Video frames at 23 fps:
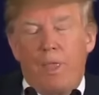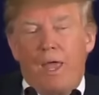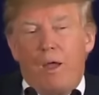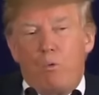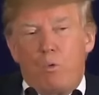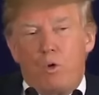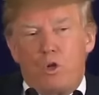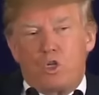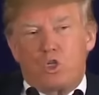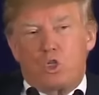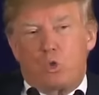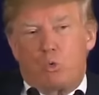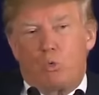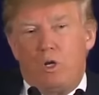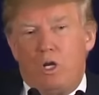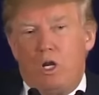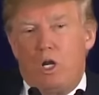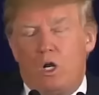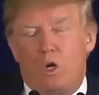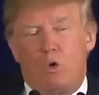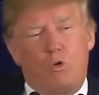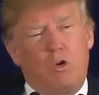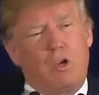That was
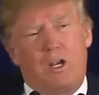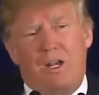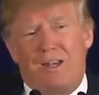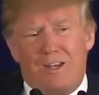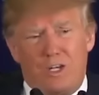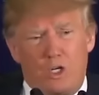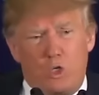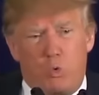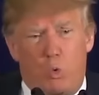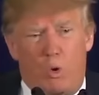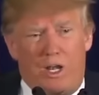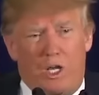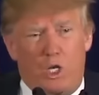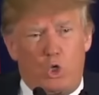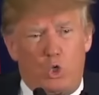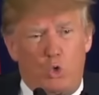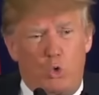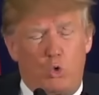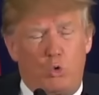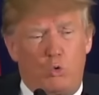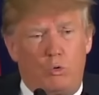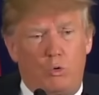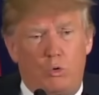
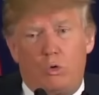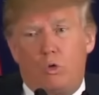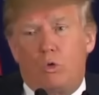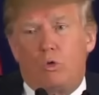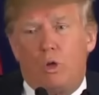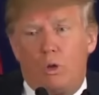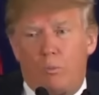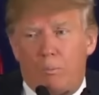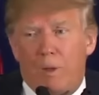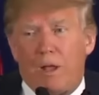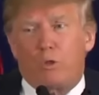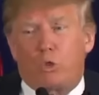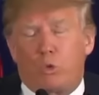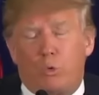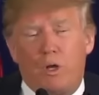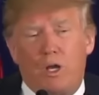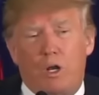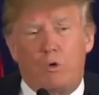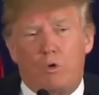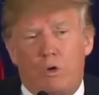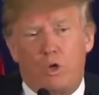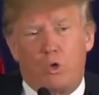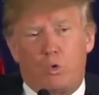322, about
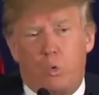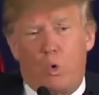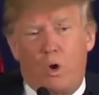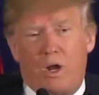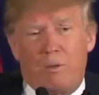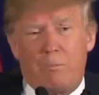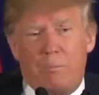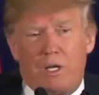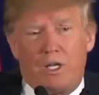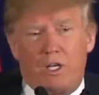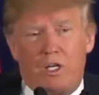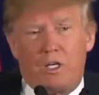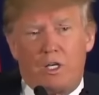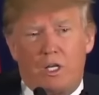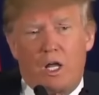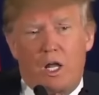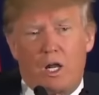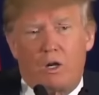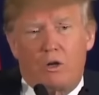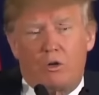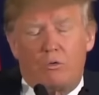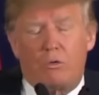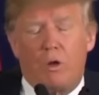$320 million,
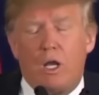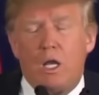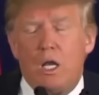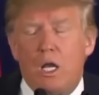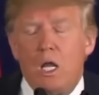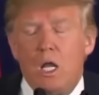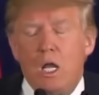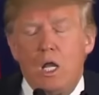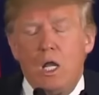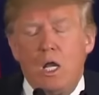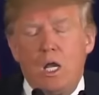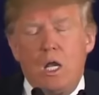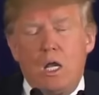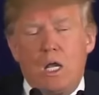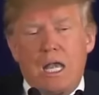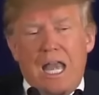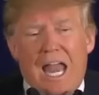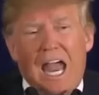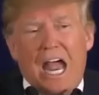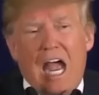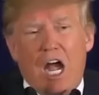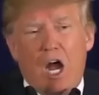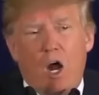right?
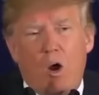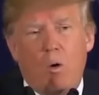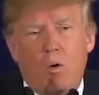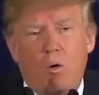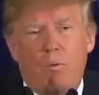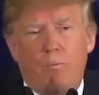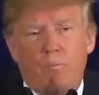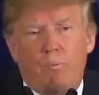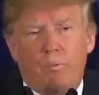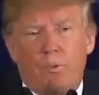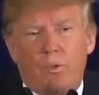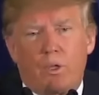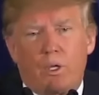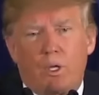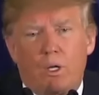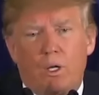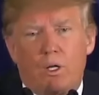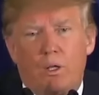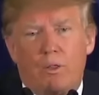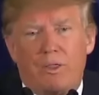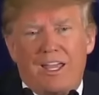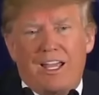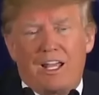Now,
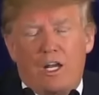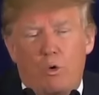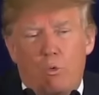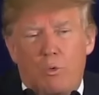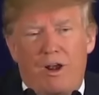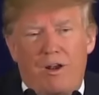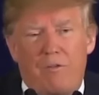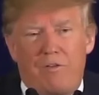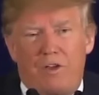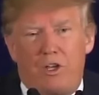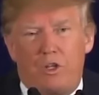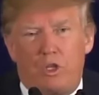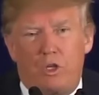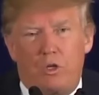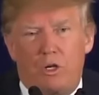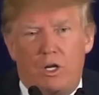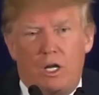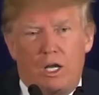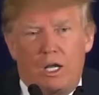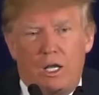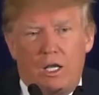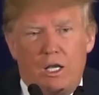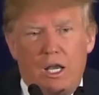they're going to renovate the
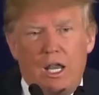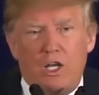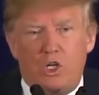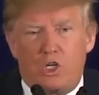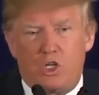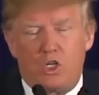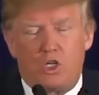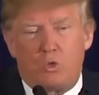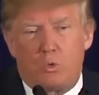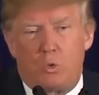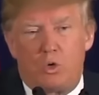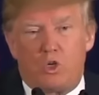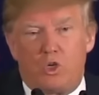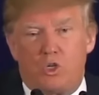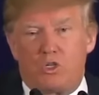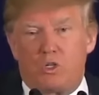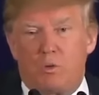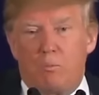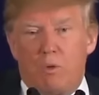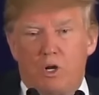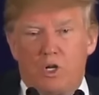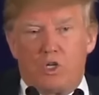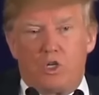United Nations, which
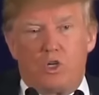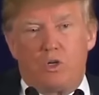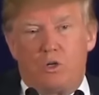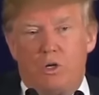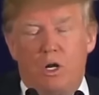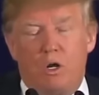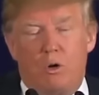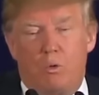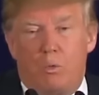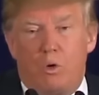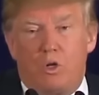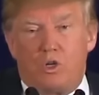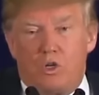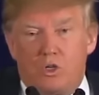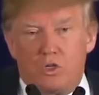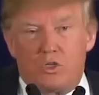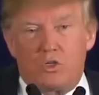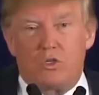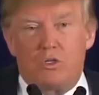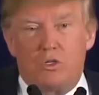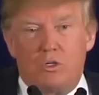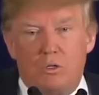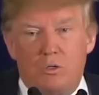is a much, you know, which
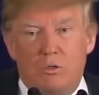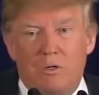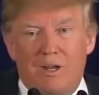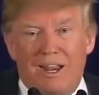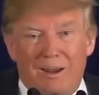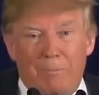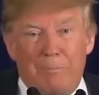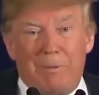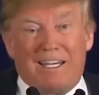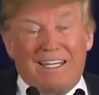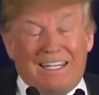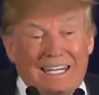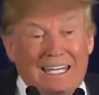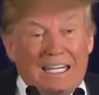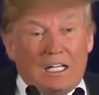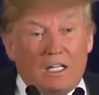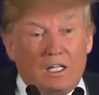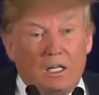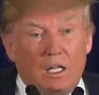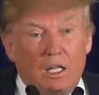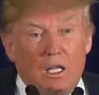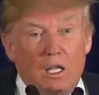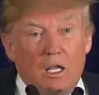is not a big
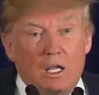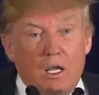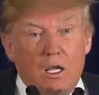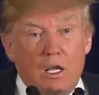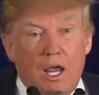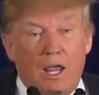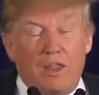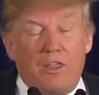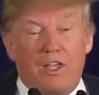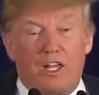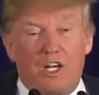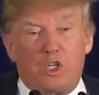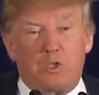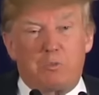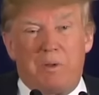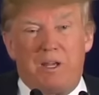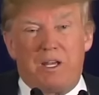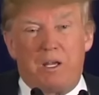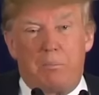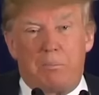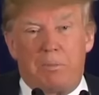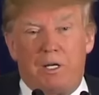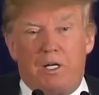deal, and they're going to
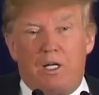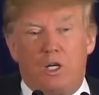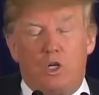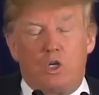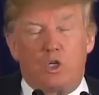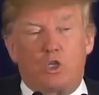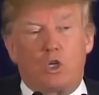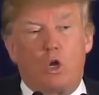spend a billion.